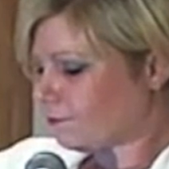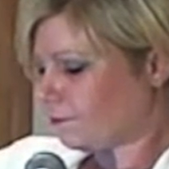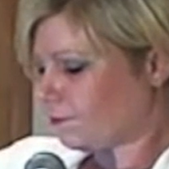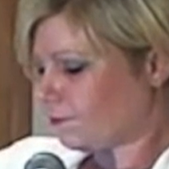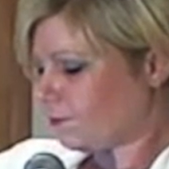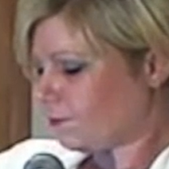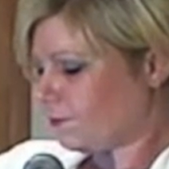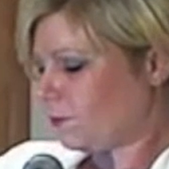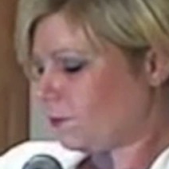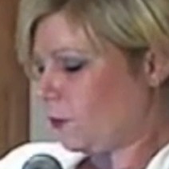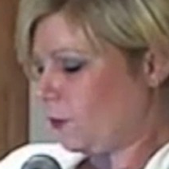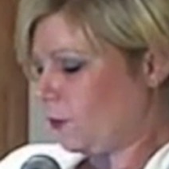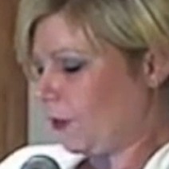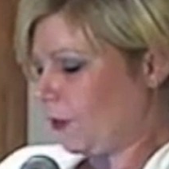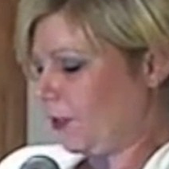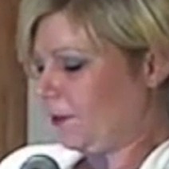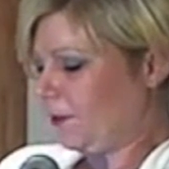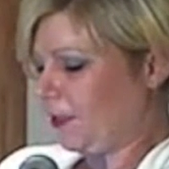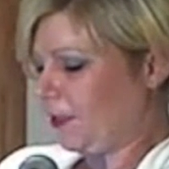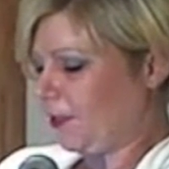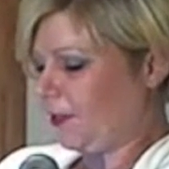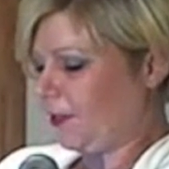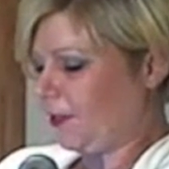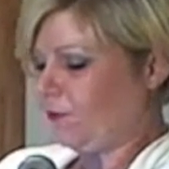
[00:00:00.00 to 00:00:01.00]
what word am I
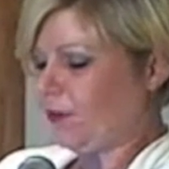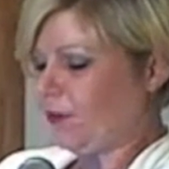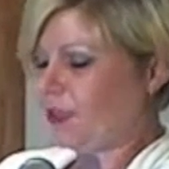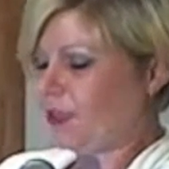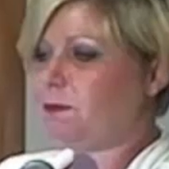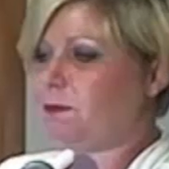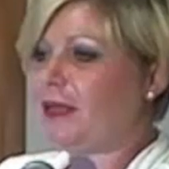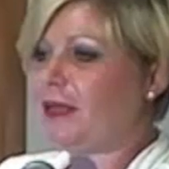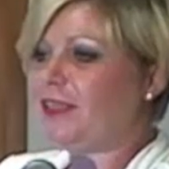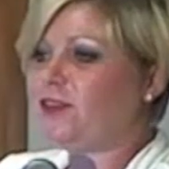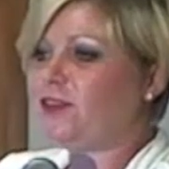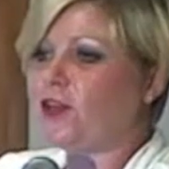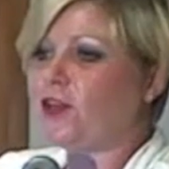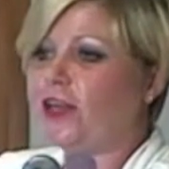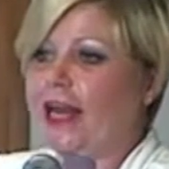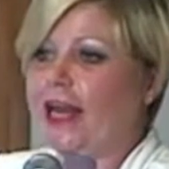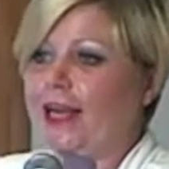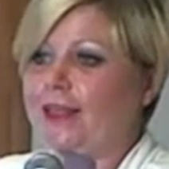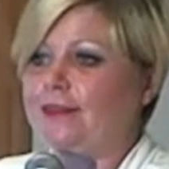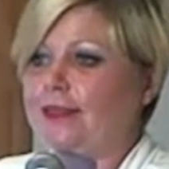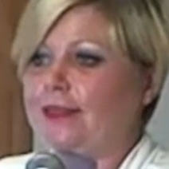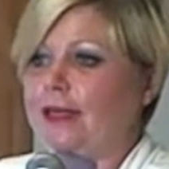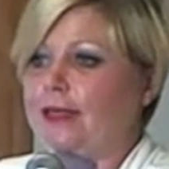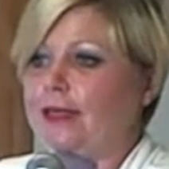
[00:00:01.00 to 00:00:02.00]
looking for? It's based on
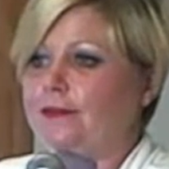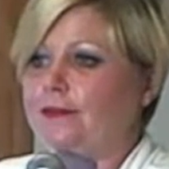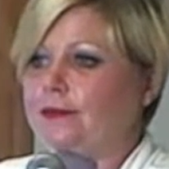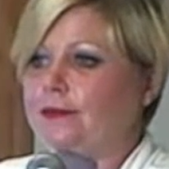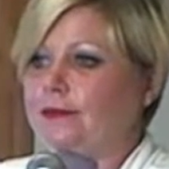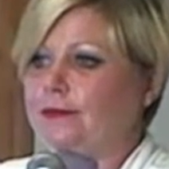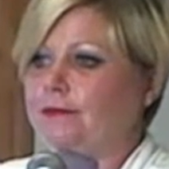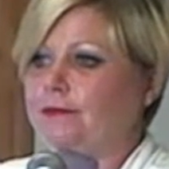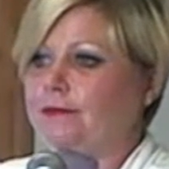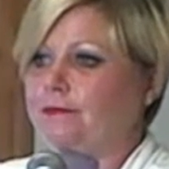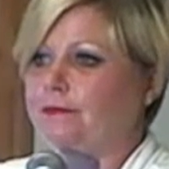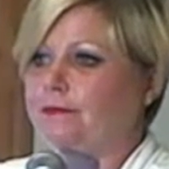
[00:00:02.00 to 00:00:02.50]
access.